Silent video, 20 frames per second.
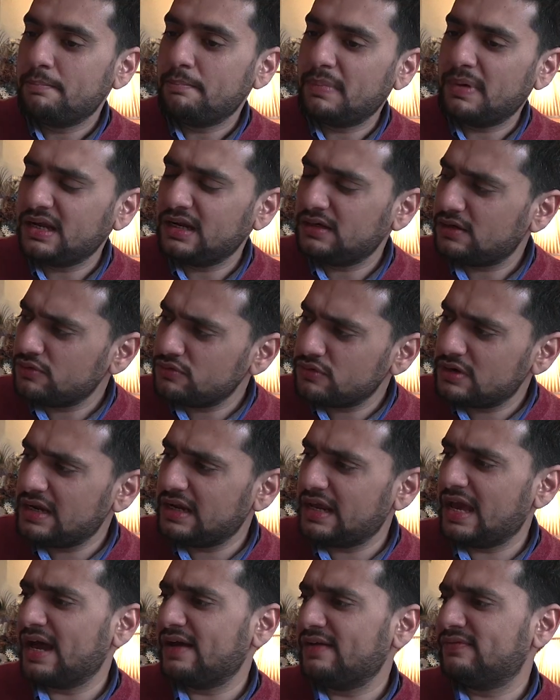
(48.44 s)
Man, I don't
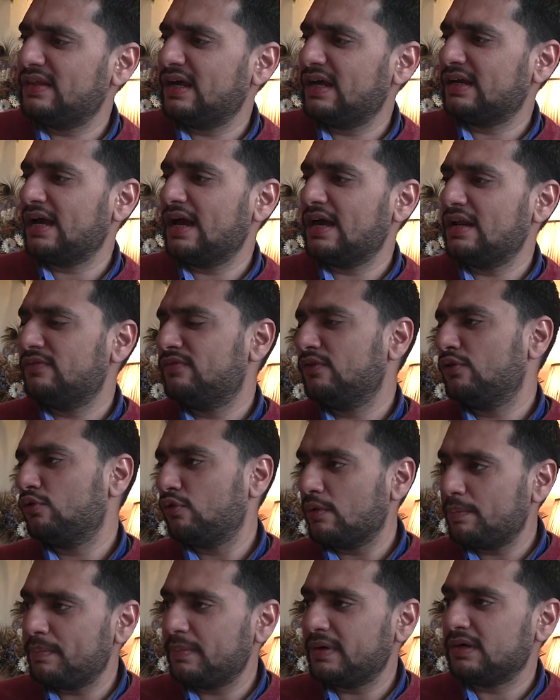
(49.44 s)
really have that kind of
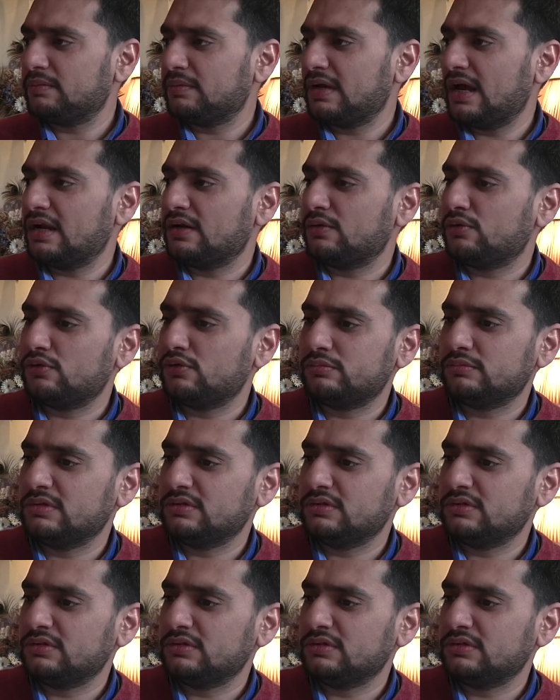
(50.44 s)
equipment at home.